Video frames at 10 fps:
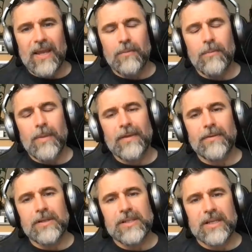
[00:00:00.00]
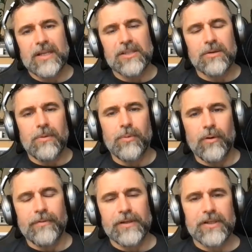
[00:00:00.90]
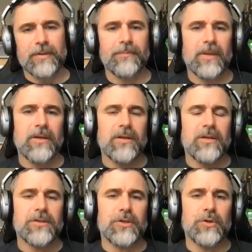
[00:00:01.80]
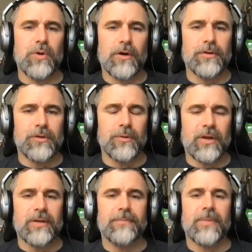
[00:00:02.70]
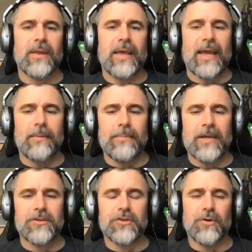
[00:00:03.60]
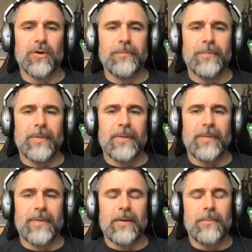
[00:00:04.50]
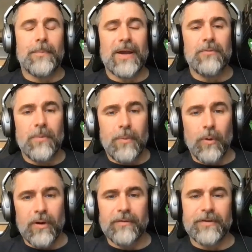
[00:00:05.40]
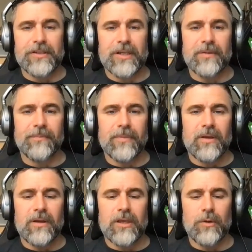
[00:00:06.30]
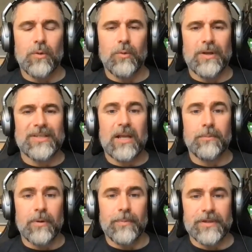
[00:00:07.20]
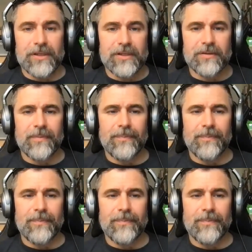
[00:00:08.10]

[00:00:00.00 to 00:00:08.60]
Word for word: and methods it is to report phishing, so you know how to do it, and make sure that by reporting phishing, you will want to help your business,